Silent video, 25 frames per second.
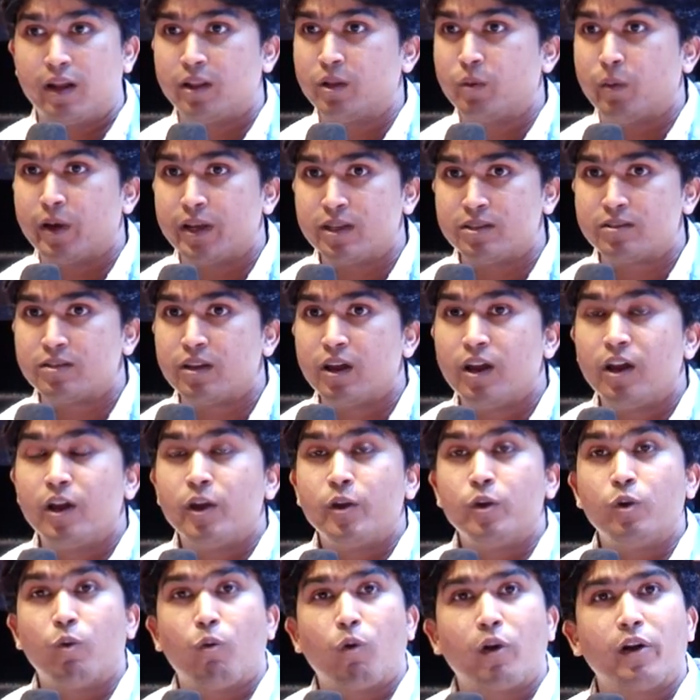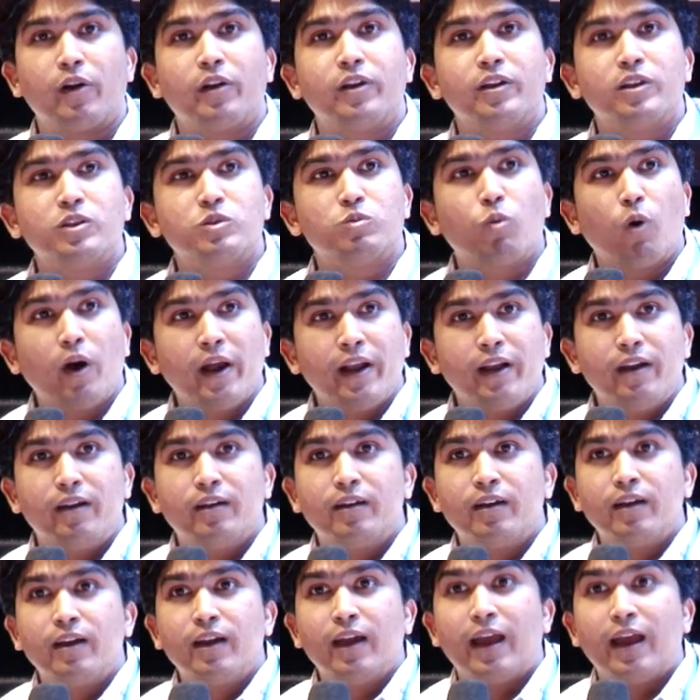otherwise your warranty is void.